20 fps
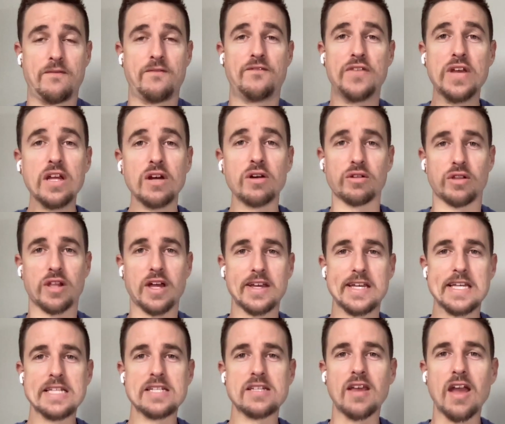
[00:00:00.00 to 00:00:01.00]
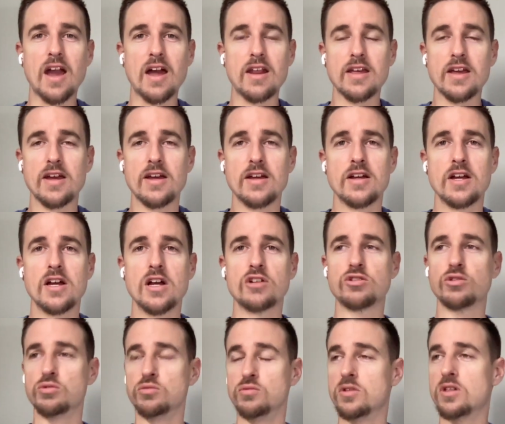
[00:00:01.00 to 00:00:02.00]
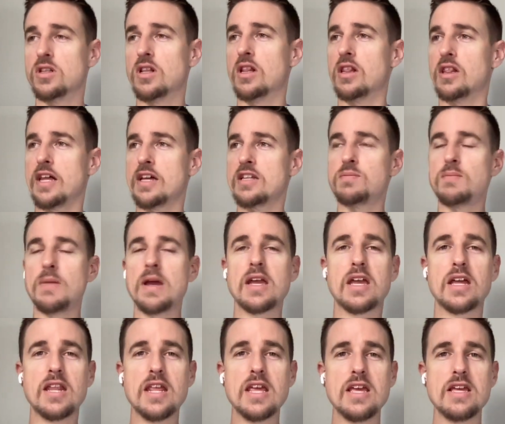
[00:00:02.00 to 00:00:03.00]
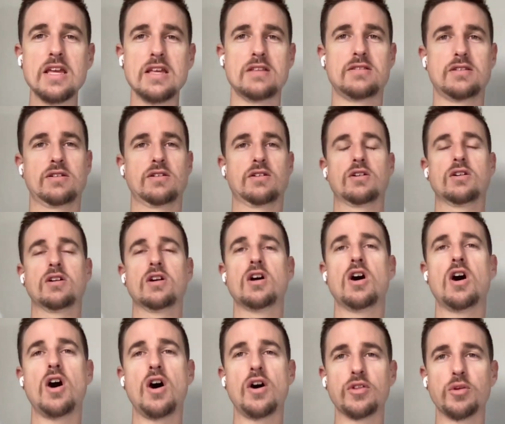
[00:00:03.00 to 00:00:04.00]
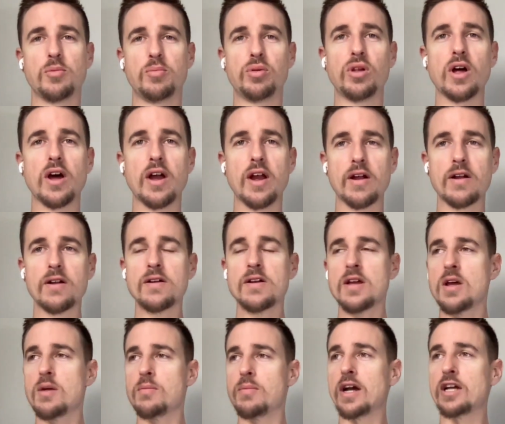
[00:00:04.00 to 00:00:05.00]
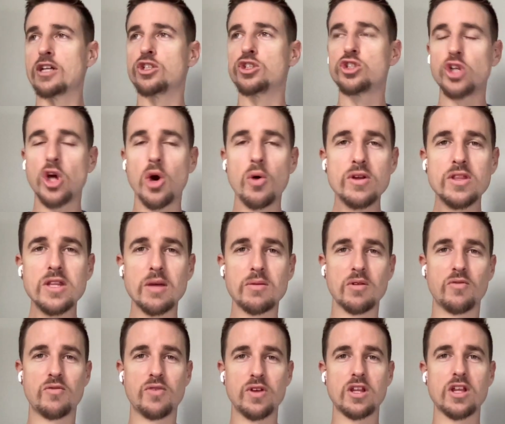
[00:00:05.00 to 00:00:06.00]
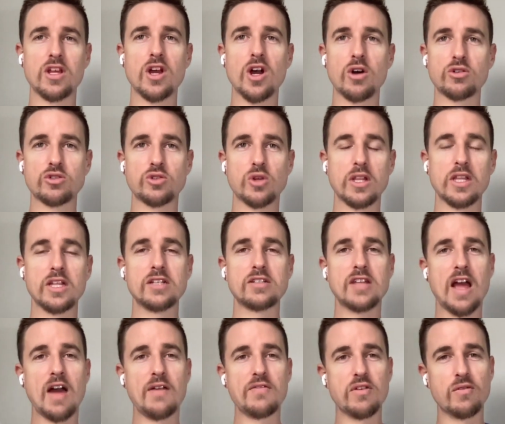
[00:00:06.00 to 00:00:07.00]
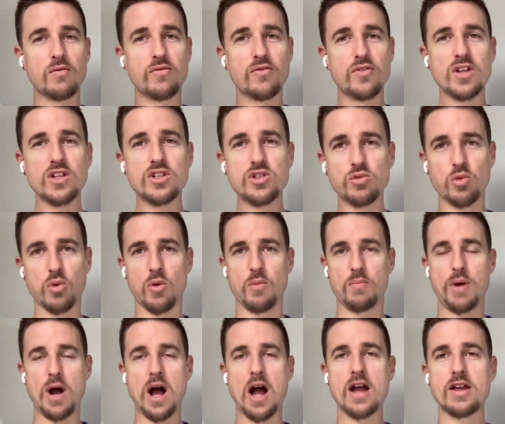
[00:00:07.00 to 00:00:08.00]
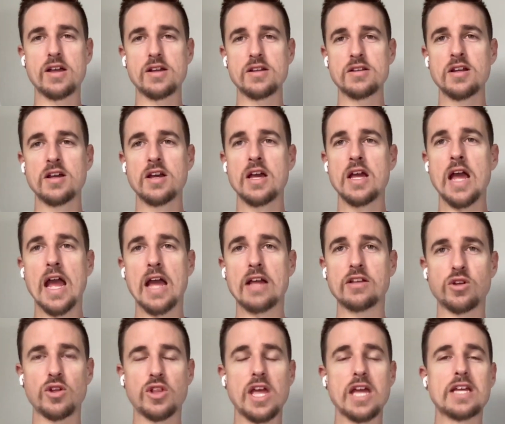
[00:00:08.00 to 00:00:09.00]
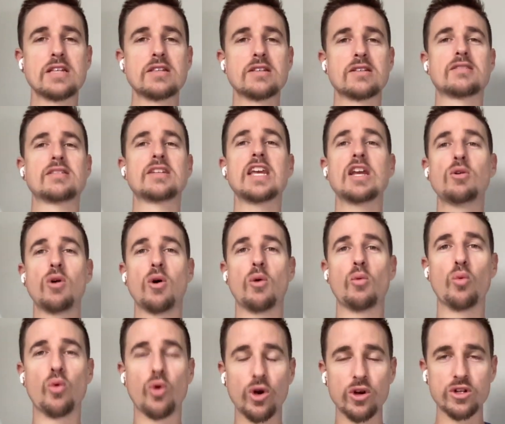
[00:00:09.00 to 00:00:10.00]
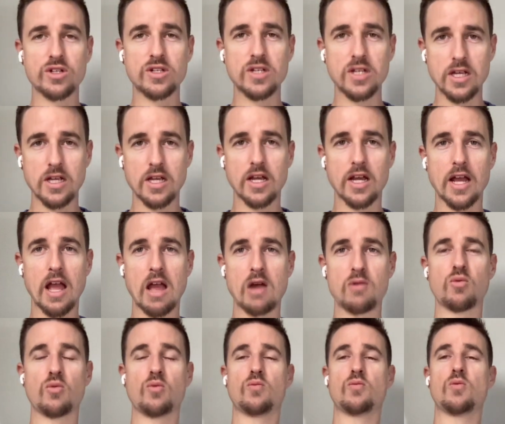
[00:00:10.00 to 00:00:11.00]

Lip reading: feel like he's getting it. So let's make it easier on the player by showing them the video so at least they have the visual buy-in and so they can see what we're seeing and